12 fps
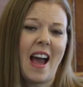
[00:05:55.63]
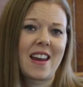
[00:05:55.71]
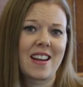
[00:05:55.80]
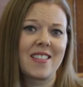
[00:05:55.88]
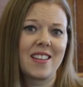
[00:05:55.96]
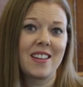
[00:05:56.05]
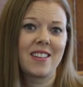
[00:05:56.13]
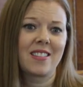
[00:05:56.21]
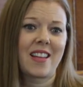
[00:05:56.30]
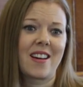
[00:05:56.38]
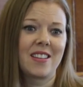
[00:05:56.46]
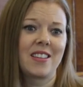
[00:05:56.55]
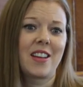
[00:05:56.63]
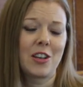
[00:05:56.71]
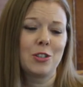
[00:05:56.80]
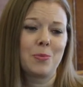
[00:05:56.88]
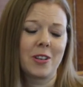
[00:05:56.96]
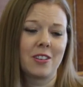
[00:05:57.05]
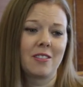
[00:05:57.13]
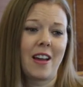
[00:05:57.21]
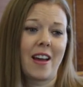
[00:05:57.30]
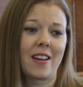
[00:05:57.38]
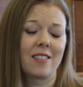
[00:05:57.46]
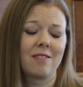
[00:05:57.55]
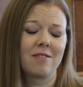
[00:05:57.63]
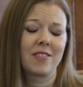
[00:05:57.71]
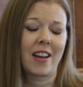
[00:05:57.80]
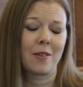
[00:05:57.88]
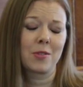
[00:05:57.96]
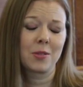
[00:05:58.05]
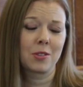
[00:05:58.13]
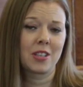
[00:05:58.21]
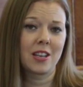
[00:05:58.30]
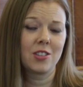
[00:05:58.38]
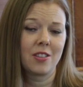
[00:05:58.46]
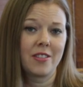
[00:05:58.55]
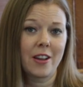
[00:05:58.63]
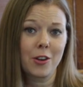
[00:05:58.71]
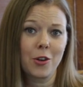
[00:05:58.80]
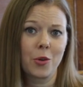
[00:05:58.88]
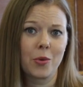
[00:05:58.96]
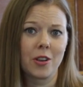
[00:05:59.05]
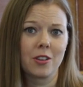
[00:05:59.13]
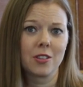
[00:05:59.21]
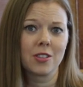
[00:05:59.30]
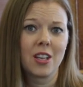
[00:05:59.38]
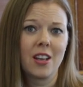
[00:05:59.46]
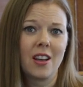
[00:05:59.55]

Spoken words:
And I think that engagement at that stage in their careers